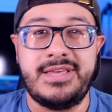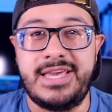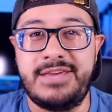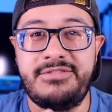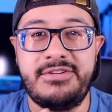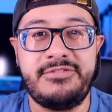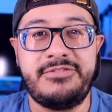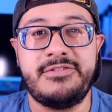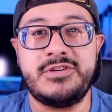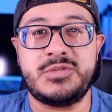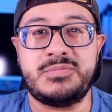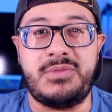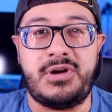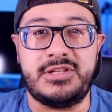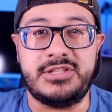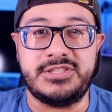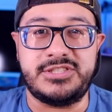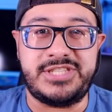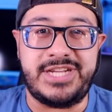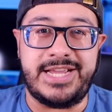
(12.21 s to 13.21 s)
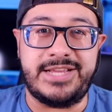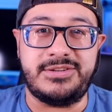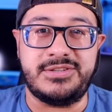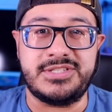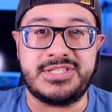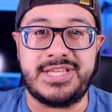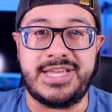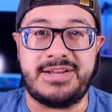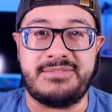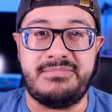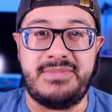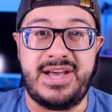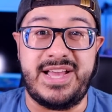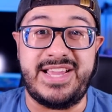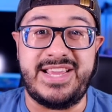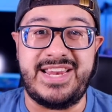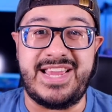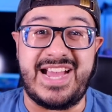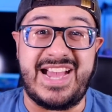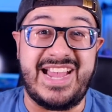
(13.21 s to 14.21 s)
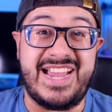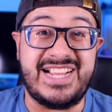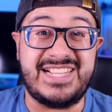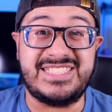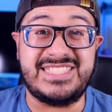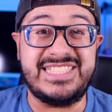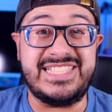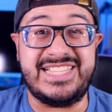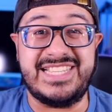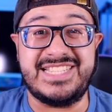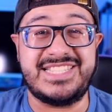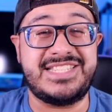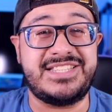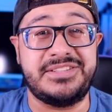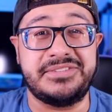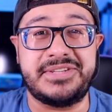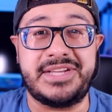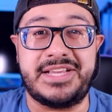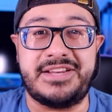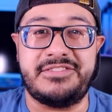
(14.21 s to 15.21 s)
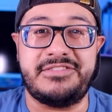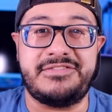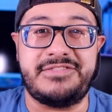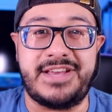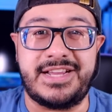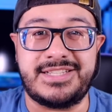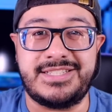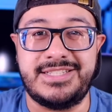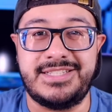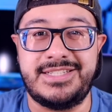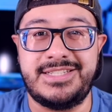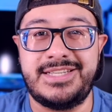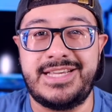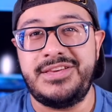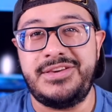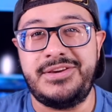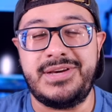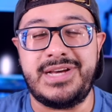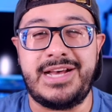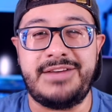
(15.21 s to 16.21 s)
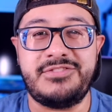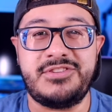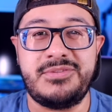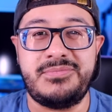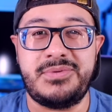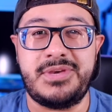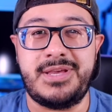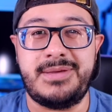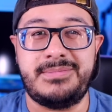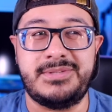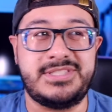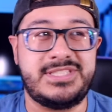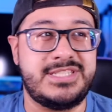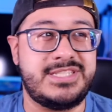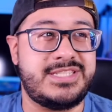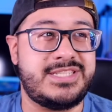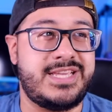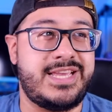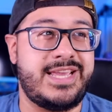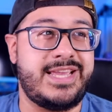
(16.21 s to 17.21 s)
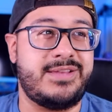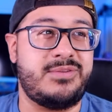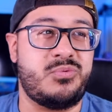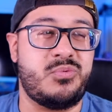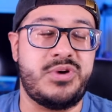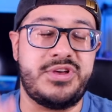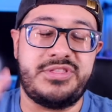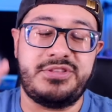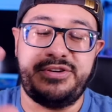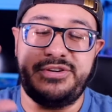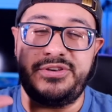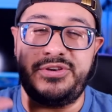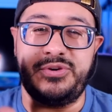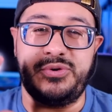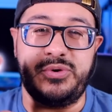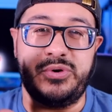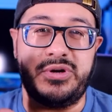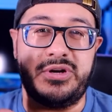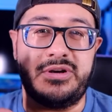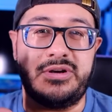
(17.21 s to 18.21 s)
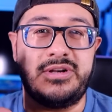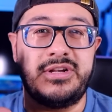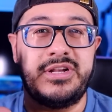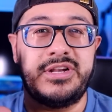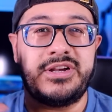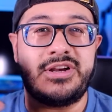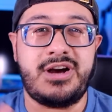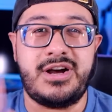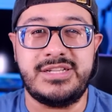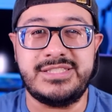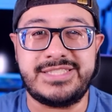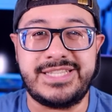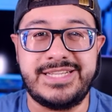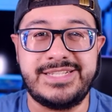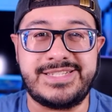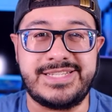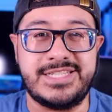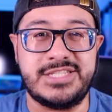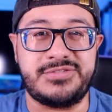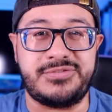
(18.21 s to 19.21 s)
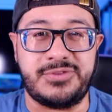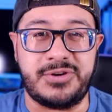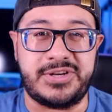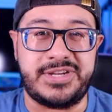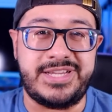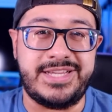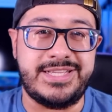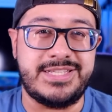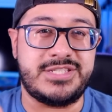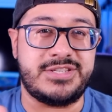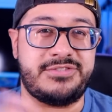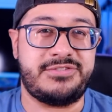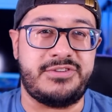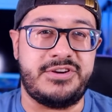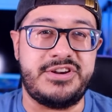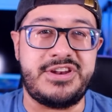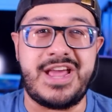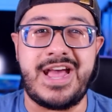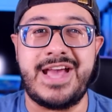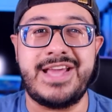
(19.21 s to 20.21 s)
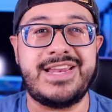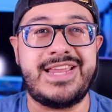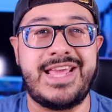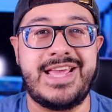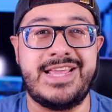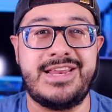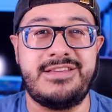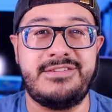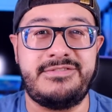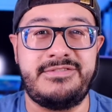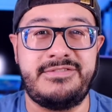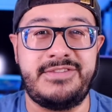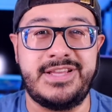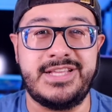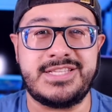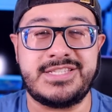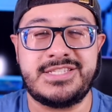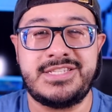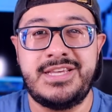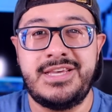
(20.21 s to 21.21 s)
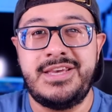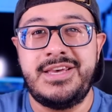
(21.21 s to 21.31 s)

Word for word: Even for smaller channels like mine, I actually can still get affected. You have to be able to say whether your content is for kids or for not, and if it's